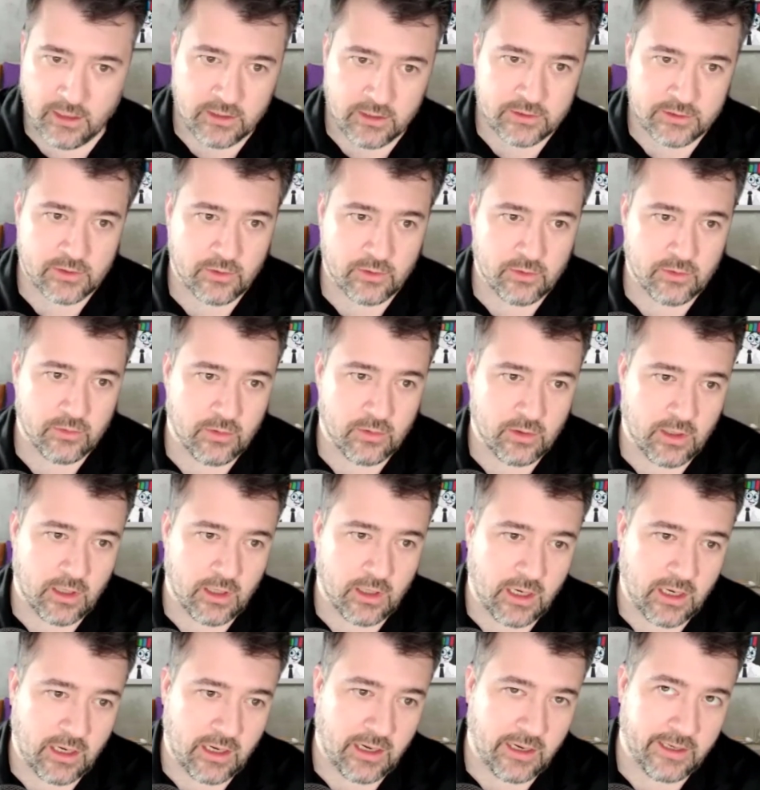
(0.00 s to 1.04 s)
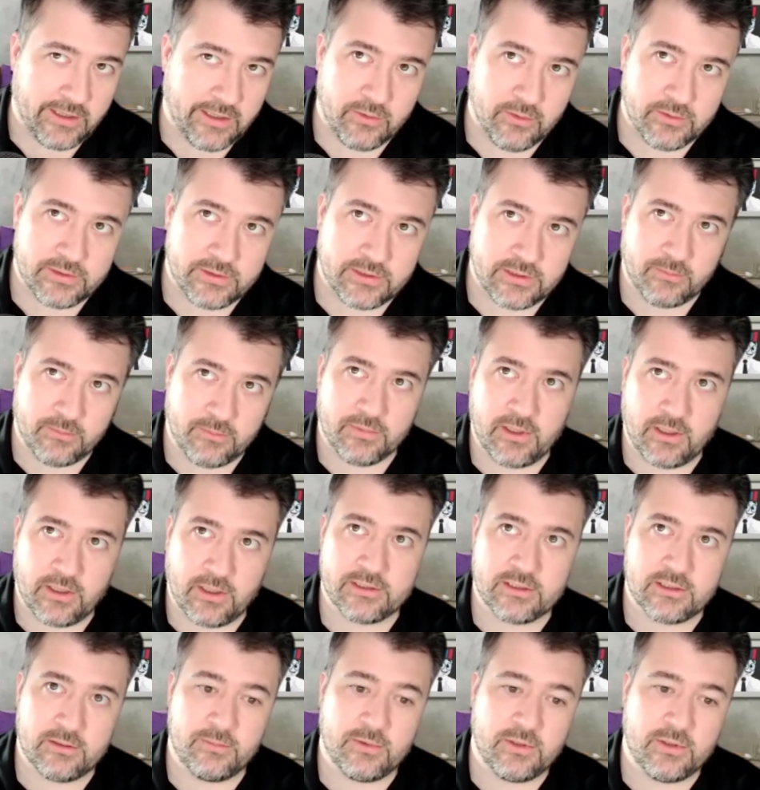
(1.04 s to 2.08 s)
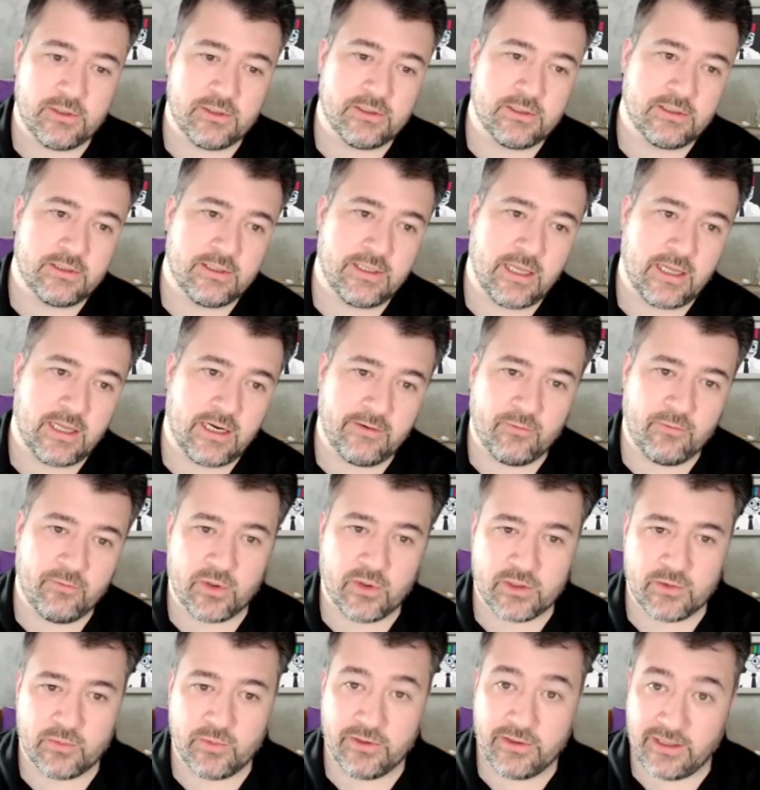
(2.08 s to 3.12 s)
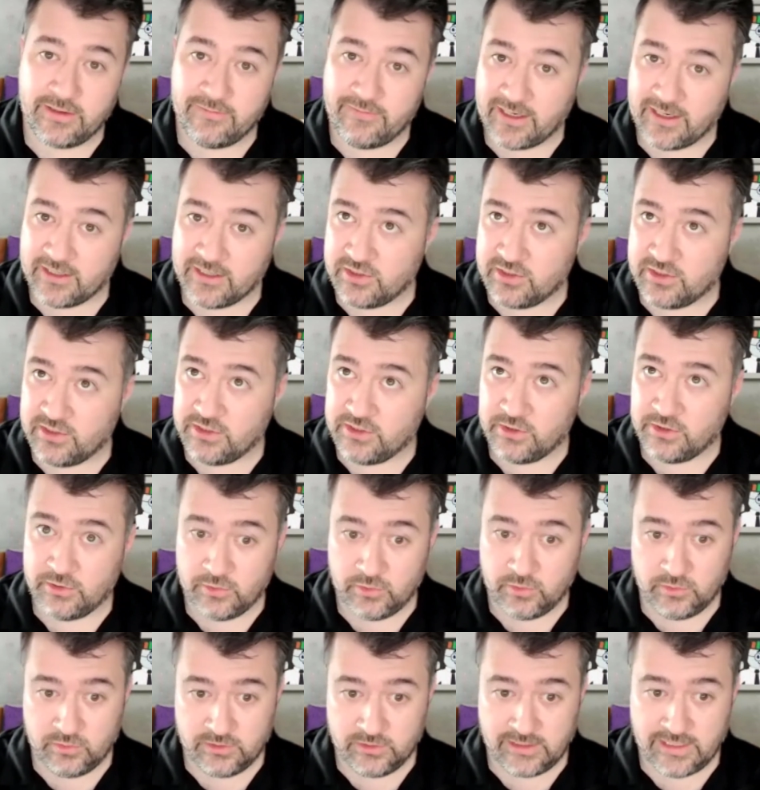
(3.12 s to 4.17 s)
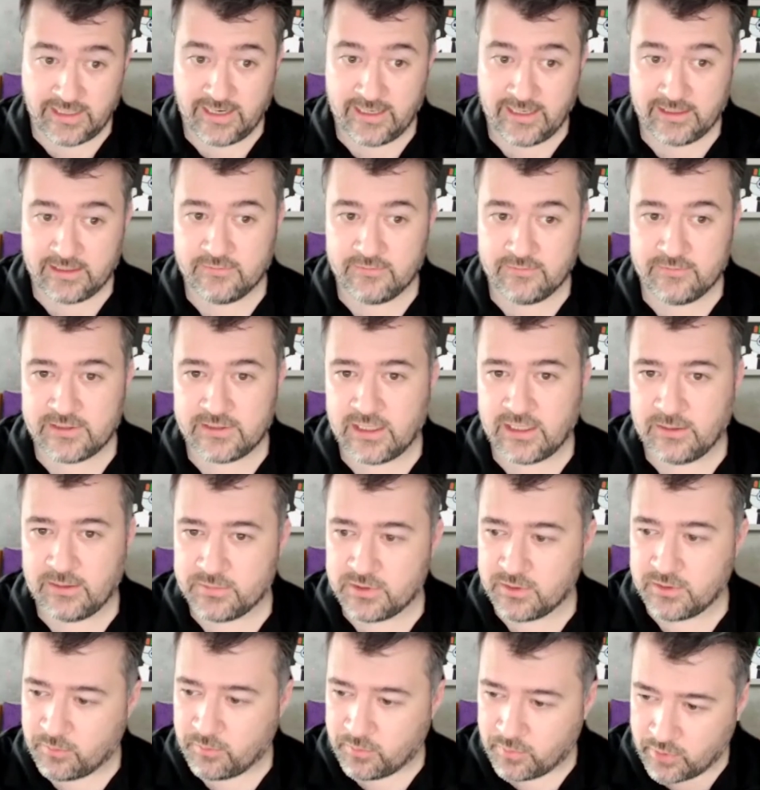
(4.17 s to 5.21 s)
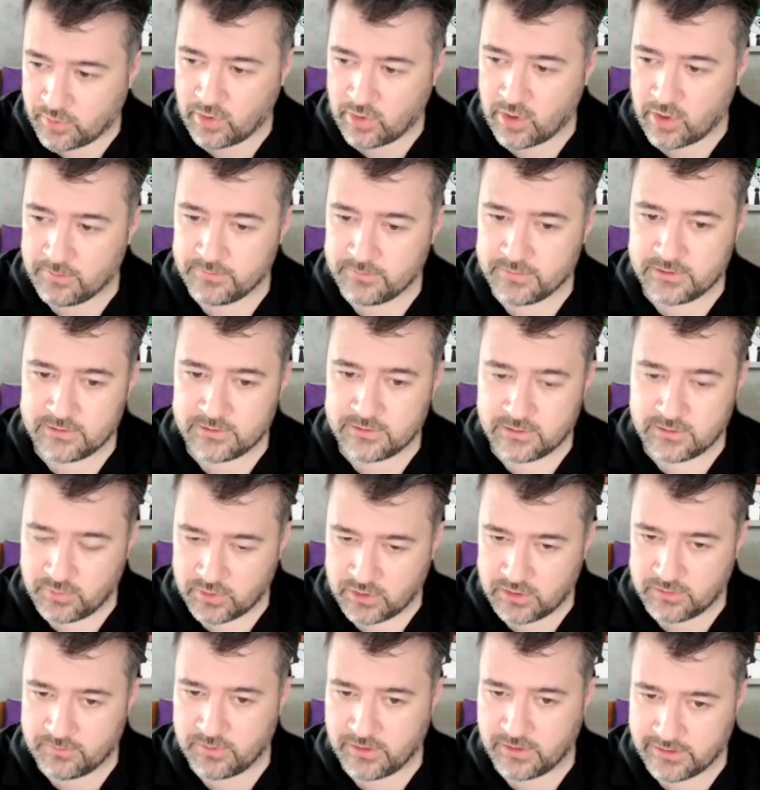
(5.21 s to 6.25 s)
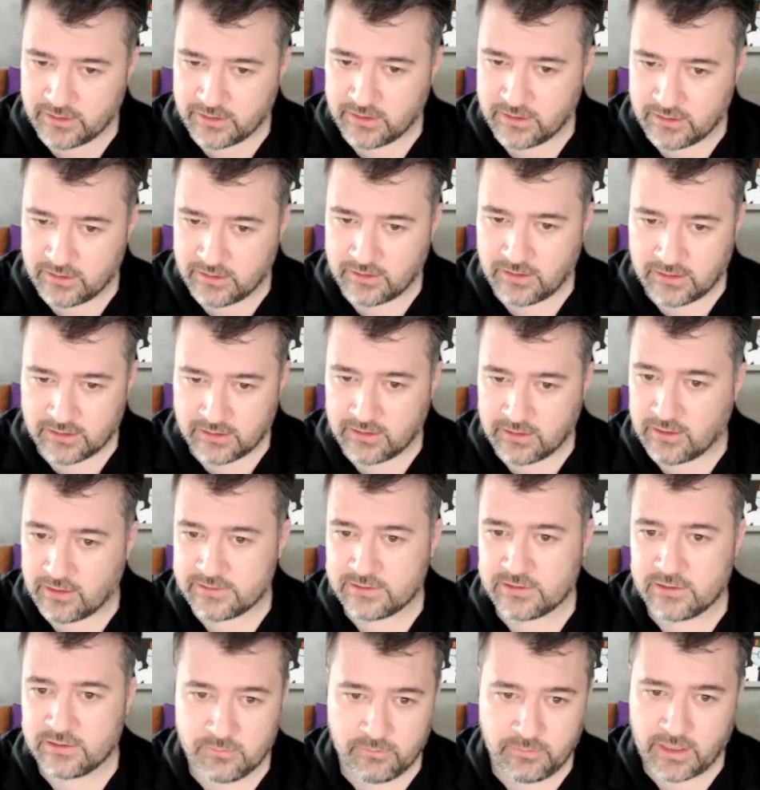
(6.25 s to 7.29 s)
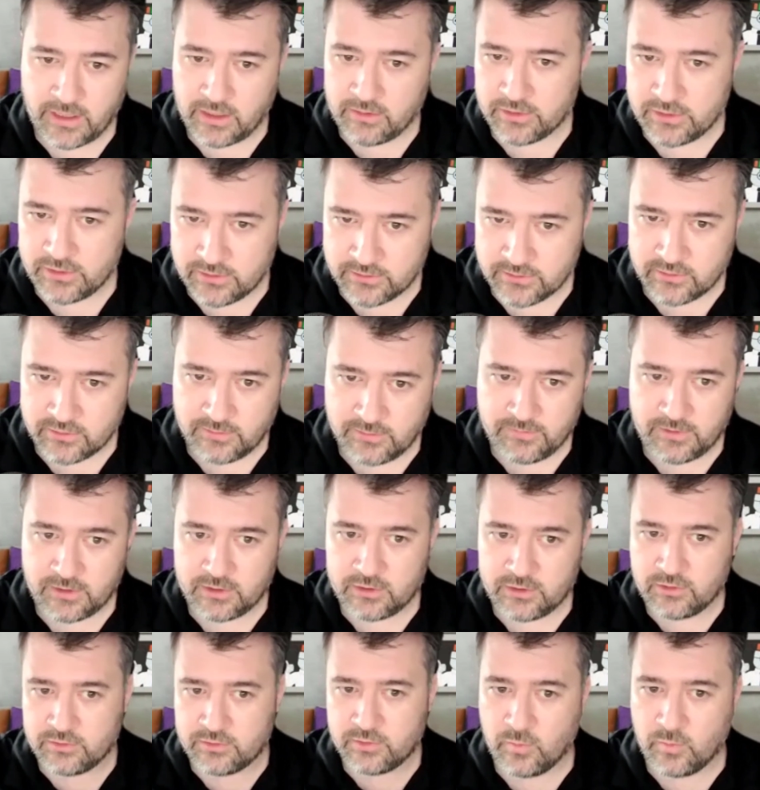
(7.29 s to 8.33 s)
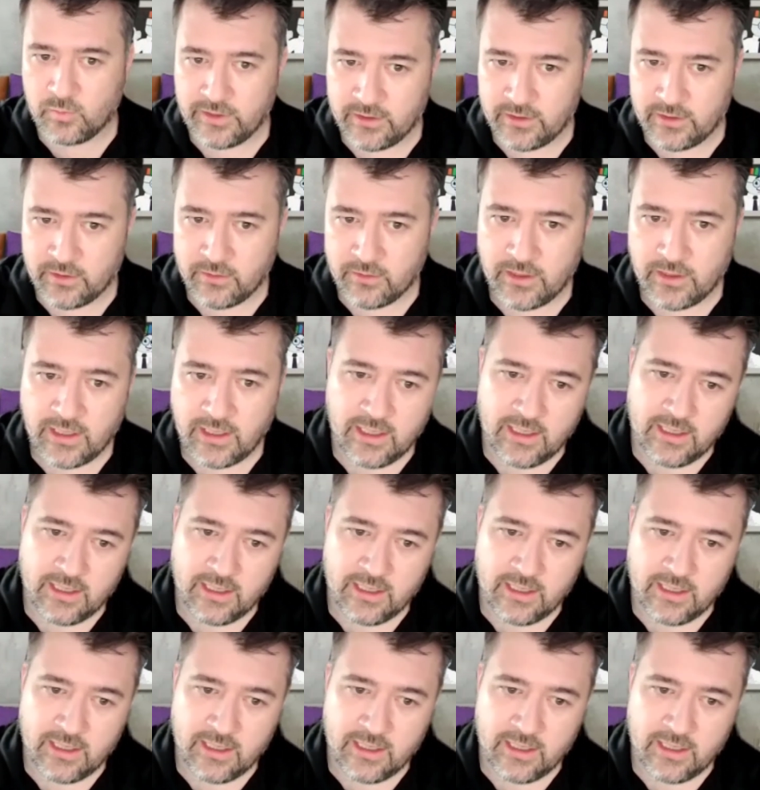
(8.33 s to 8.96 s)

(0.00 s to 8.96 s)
So I know some customers that I've worked with, they've actually used active setup to prompt to put up like a custom PowerShell script that shows a window